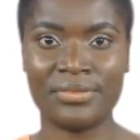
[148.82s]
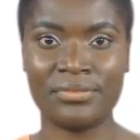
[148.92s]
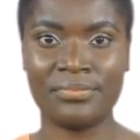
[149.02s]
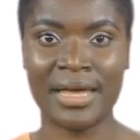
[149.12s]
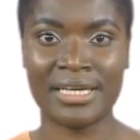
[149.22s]

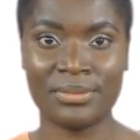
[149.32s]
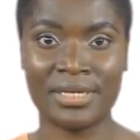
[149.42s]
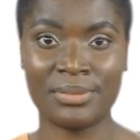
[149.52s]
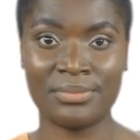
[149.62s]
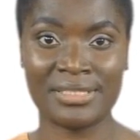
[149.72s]
Many
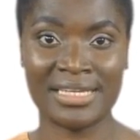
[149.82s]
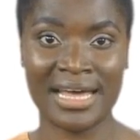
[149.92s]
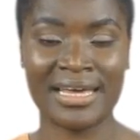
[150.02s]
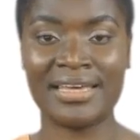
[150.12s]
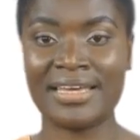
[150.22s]
people
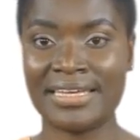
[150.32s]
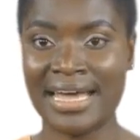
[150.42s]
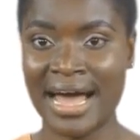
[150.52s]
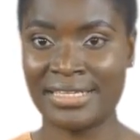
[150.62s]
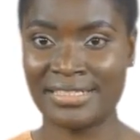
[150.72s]
say,
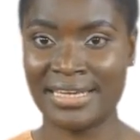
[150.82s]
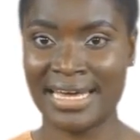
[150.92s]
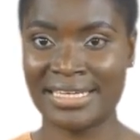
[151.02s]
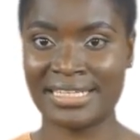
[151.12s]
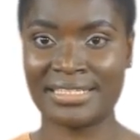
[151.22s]
yes,
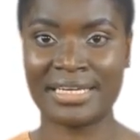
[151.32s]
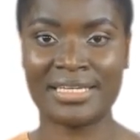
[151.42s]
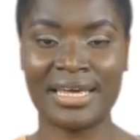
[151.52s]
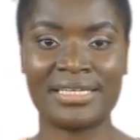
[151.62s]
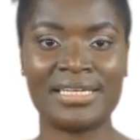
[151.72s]
it is a good
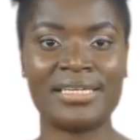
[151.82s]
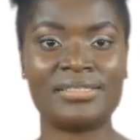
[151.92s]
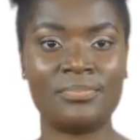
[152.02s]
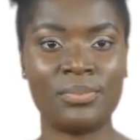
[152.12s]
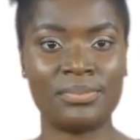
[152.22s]
idea to
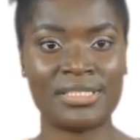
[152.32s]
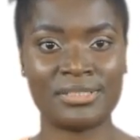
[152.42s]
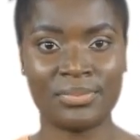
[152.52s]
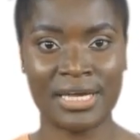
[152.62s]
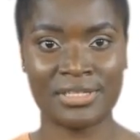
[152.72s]
pull the
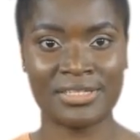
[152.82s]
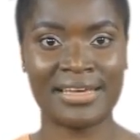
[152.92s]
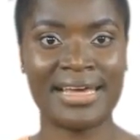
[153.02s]
switch.